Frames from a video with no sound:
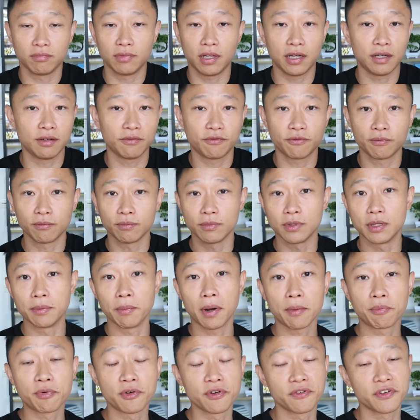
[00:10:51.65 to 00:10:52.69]
Like in
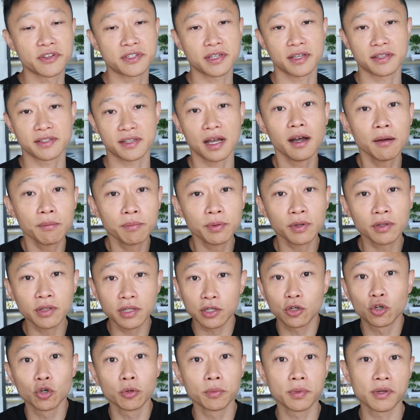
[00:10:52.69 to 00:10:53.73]
my previous example,
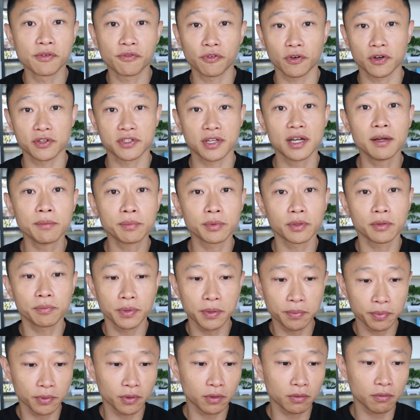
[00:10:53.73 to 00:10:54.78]
it could be, for example,
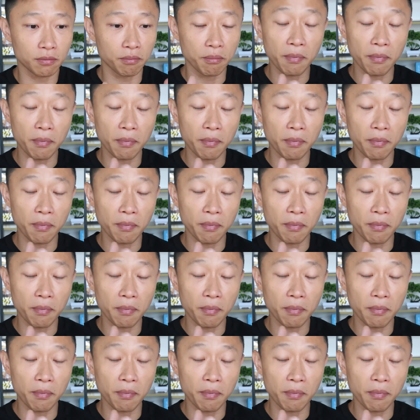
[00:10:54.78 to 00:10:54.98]
people